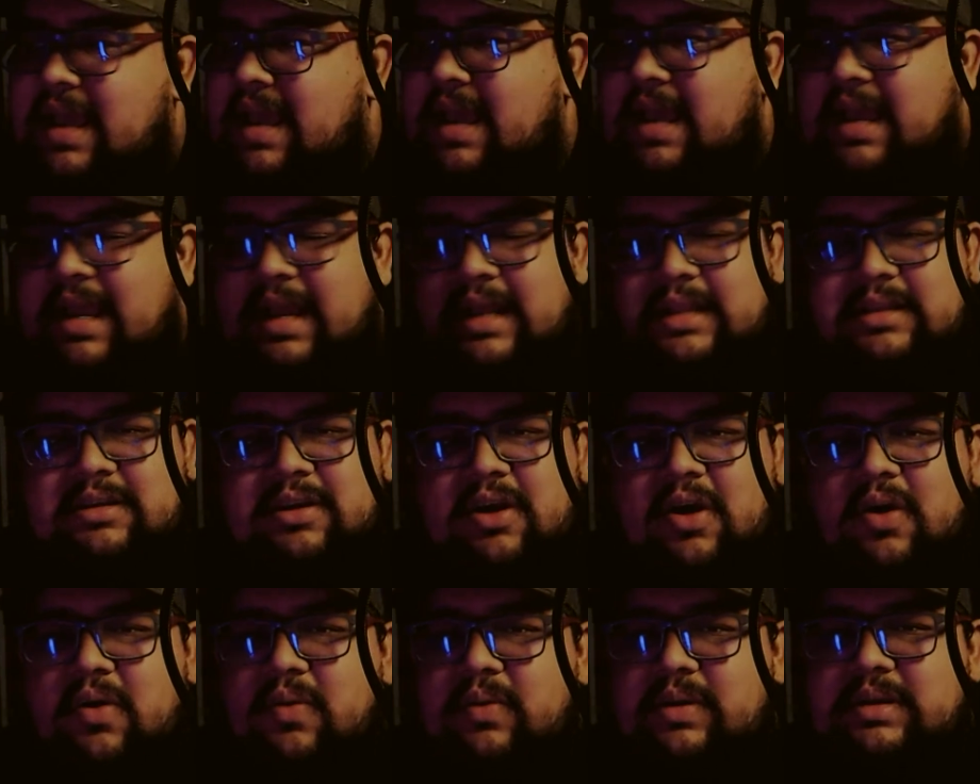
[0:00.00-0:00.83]
It's
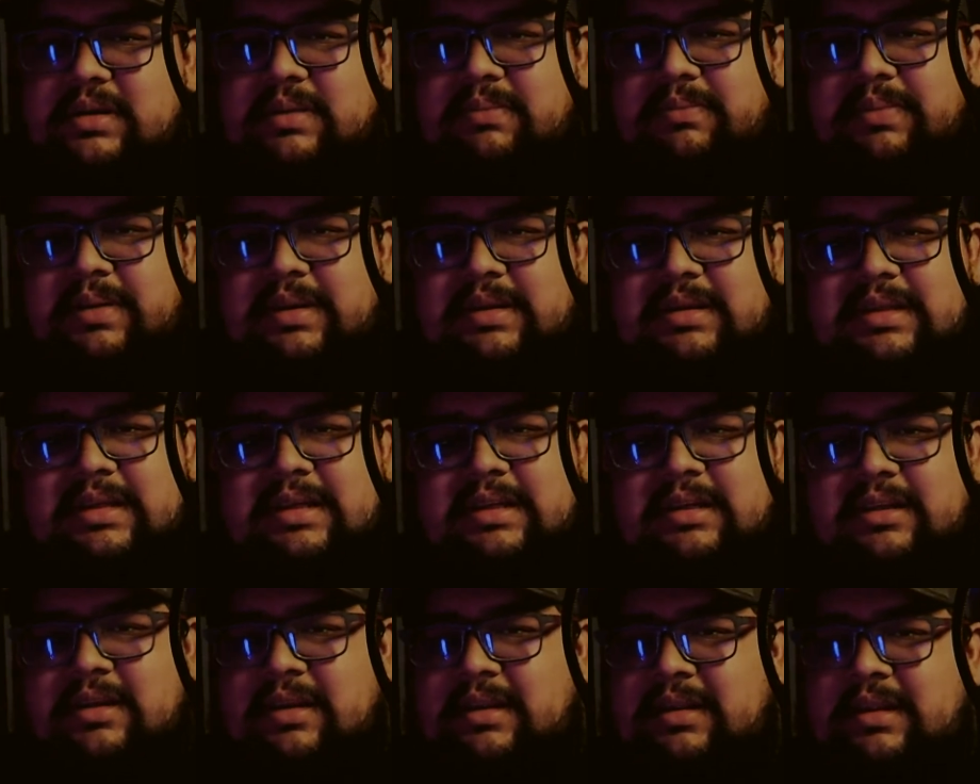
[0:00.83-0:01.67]
always in
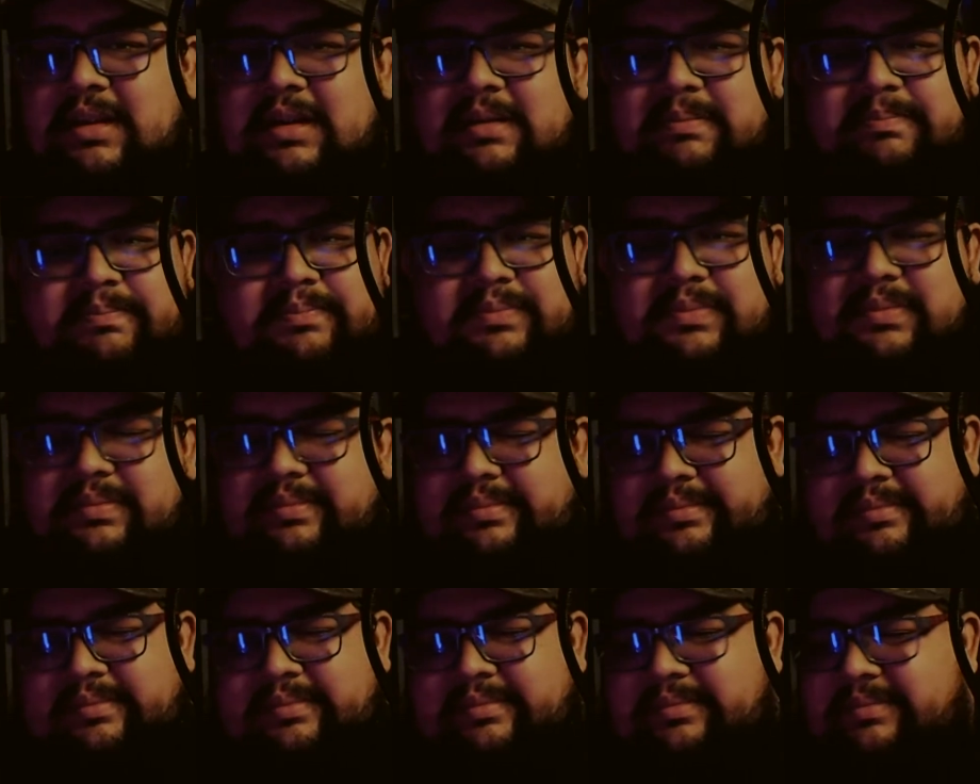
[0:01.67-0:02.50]
business. That
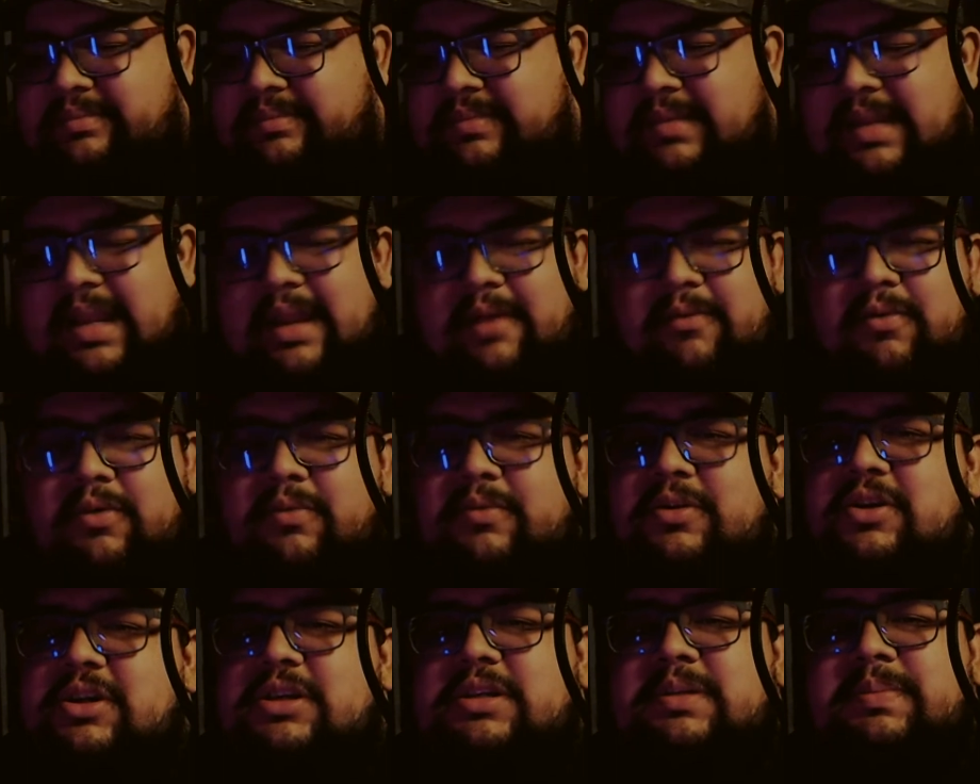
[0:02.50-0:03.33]
it
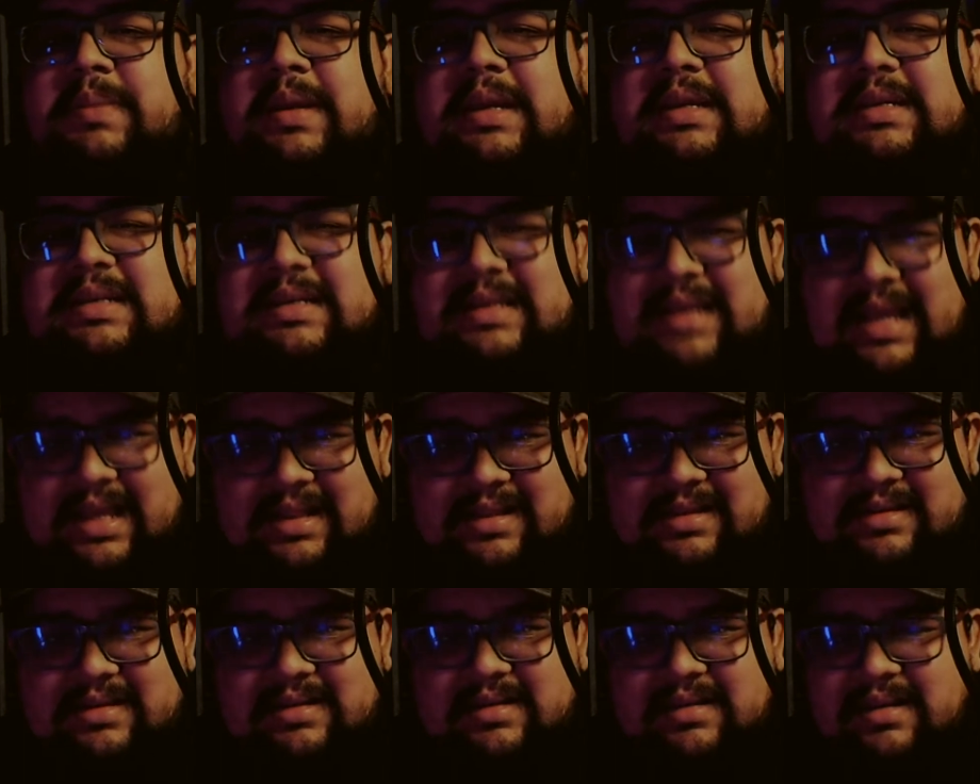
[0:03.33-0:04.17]
would just make
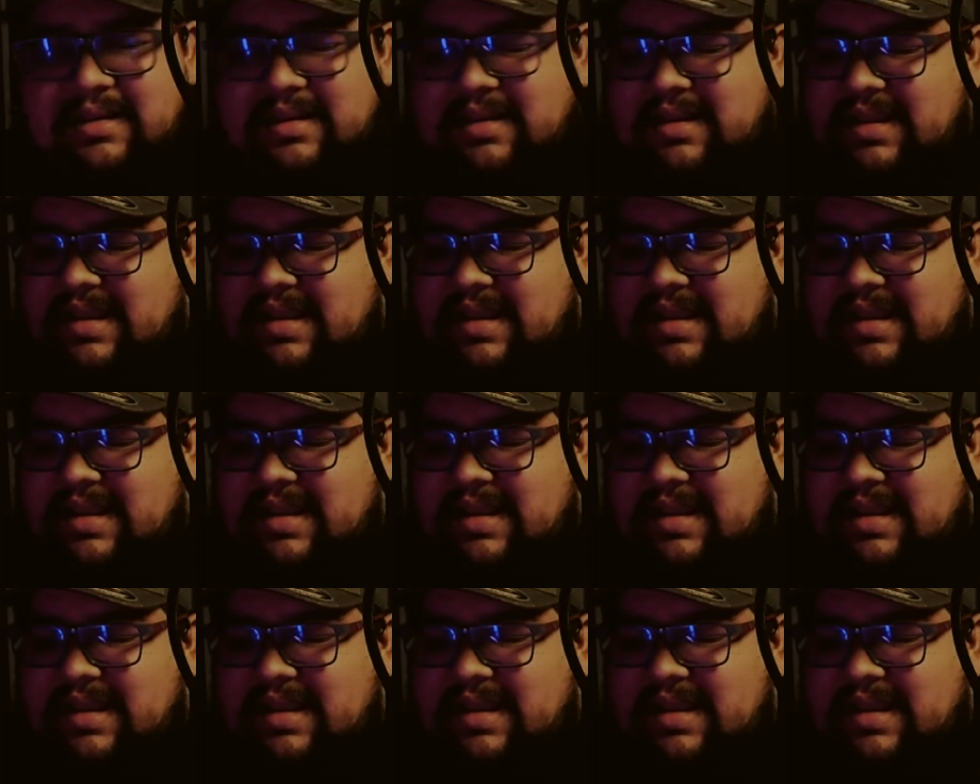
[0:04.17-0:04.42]
sense.